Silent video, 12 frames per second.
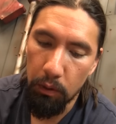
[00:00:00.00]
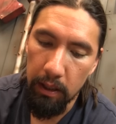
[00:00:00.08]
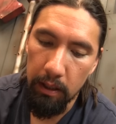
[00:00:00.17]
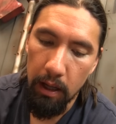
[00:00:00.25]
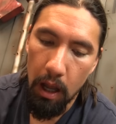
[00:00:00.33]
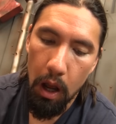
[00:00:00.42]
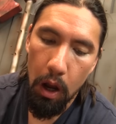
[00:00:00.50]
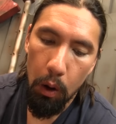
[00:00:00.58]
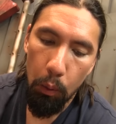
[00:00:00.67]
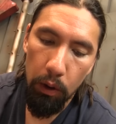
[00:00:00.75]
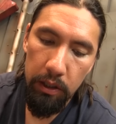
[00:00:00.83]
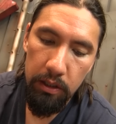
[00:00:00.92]
One,
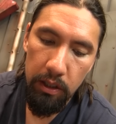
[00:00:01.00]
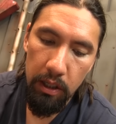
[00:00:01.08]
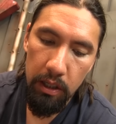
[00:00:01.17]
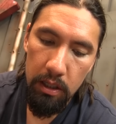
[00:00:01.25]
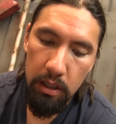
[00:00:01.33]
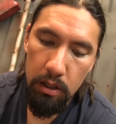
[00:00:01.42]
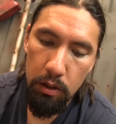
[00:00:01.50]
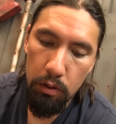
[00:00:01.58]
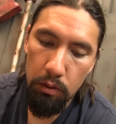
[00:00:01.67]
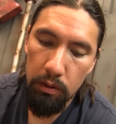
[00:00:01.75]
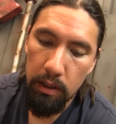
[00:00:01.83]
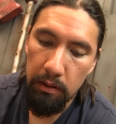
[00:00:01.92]
what's in
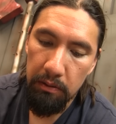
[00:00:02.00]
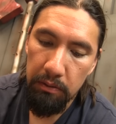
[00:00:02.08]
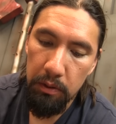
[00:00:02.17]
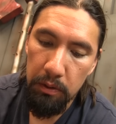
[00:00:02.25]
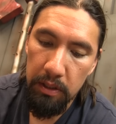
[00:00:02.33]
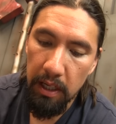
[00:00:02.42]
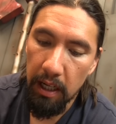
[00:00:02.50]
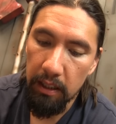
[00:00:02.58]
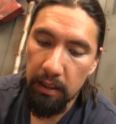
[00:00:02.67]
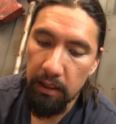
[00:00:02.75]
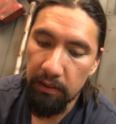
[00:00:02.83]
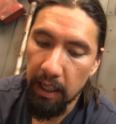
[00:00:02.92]
you fruit
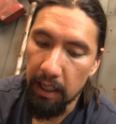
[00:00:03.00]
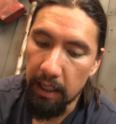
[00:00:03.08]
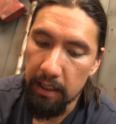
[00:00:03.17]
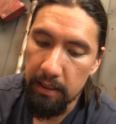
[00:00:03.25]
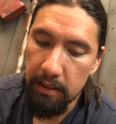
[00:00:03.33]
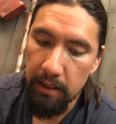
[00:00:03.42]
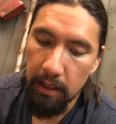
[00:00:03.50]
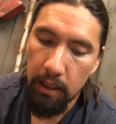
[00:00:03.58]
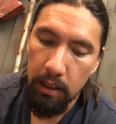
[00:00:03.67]
salad of chaos?